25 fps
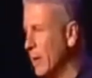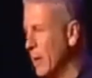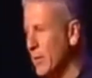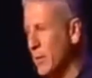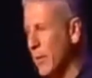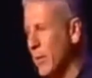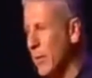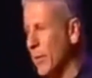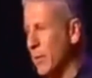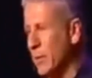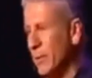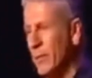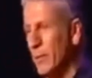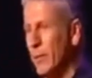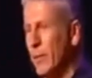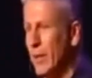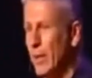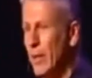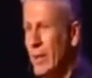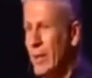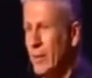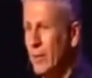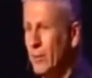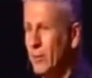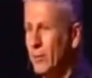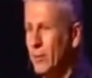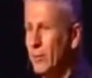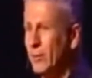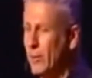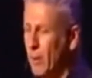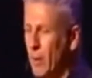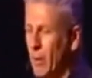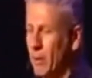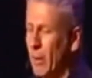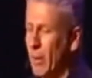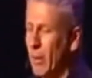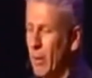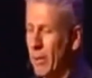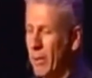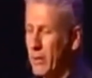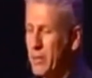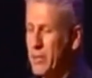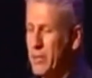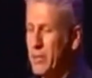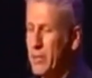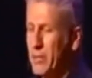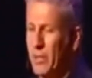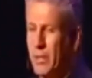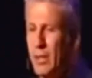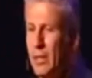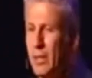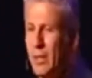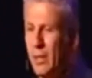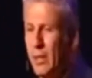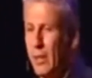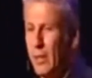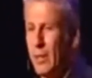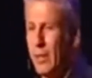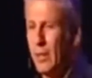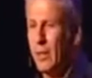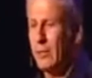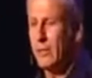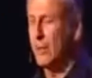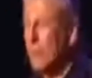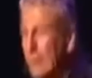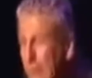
I'm happy with that. Don't bother sending anything else.